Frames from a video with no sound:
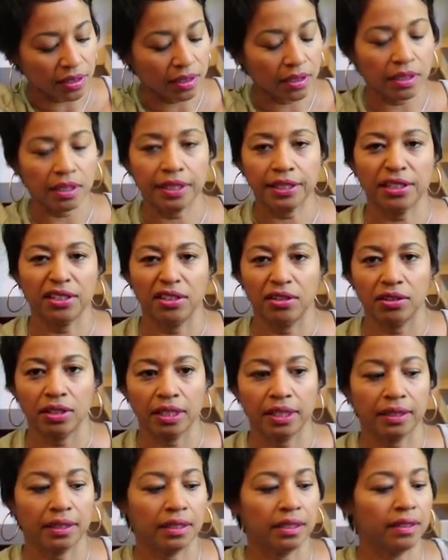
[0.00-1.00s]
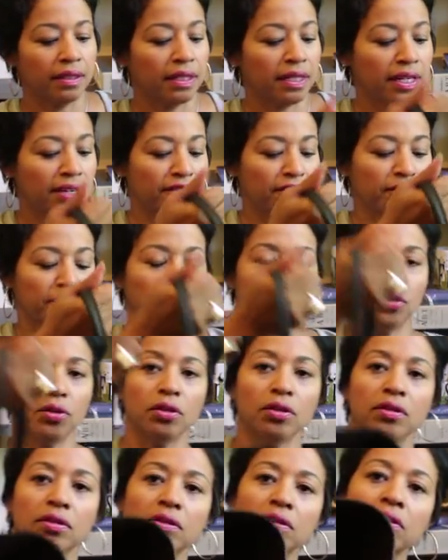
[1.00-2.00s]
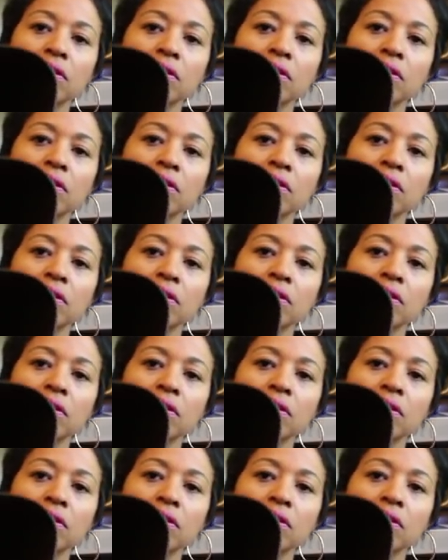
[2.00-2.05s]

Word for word: kind of like, you know, like the, in the Neverfull.